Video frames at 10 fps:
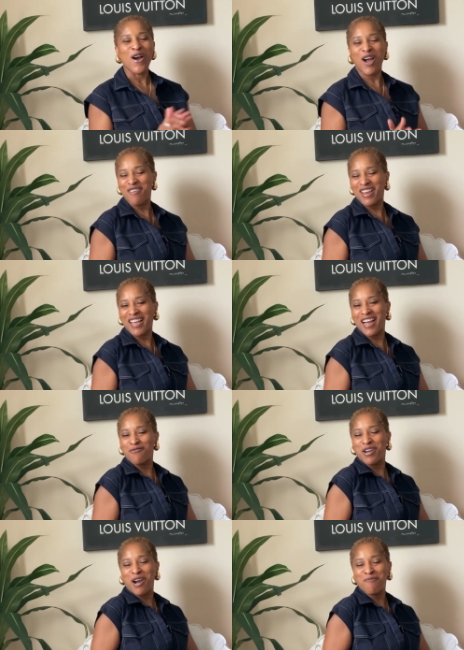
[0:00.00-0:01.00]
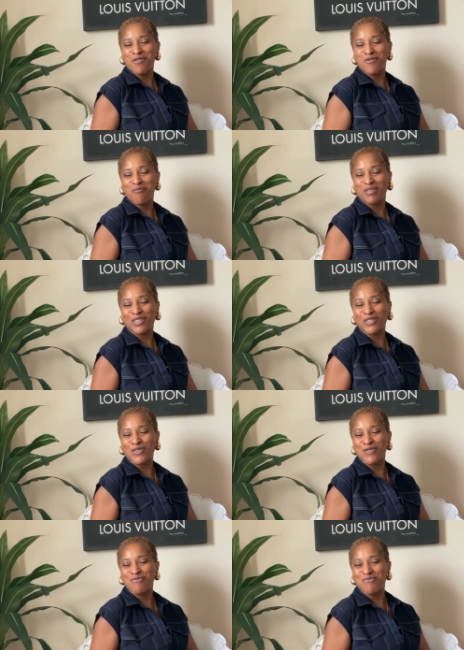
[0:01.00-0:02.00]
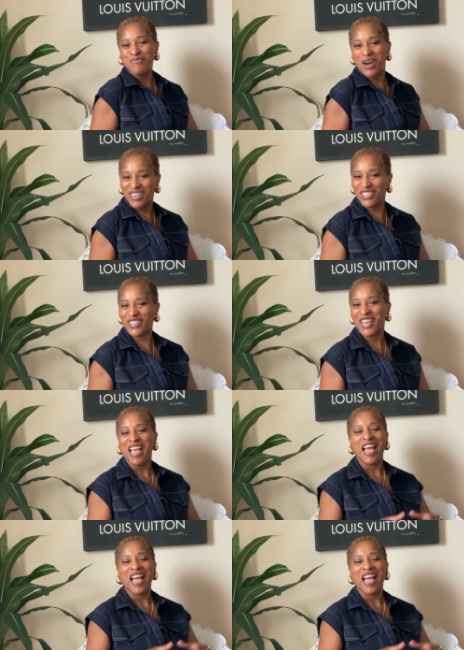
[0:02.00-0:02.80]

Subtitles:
All right, guys, without me rambling too much,